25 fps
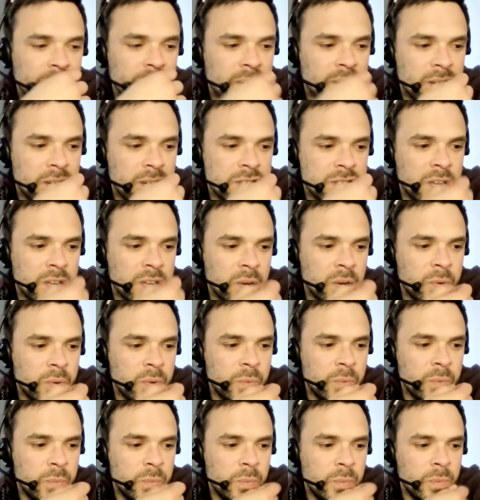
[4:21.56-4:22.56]

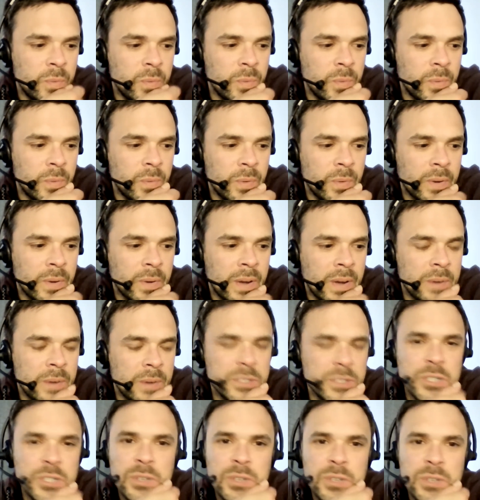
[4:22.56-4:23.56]
So how
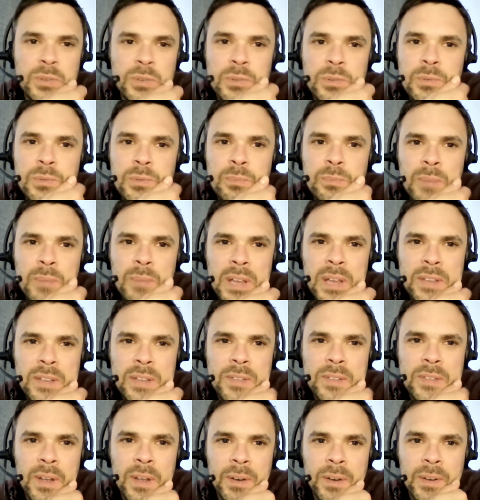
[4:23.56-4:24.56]
did you meet
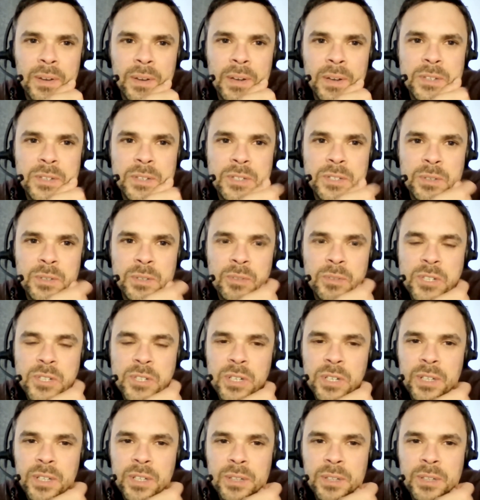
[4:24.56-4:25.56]
then? How did you
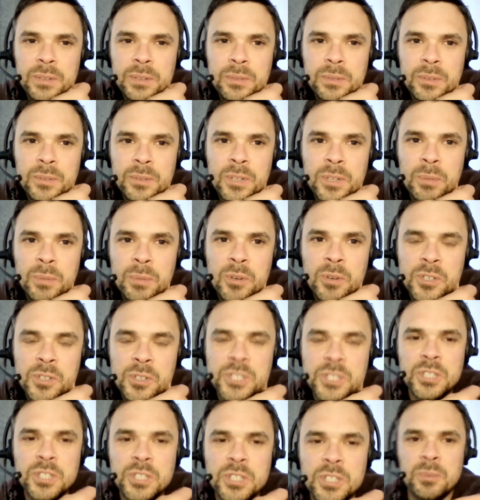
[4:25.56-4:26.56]
originally come across
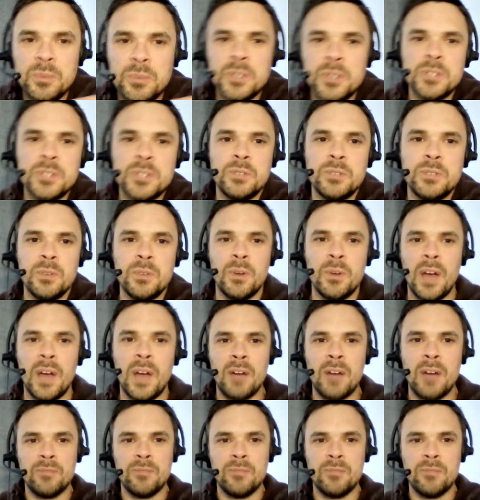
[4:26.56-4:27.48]
each other? Because out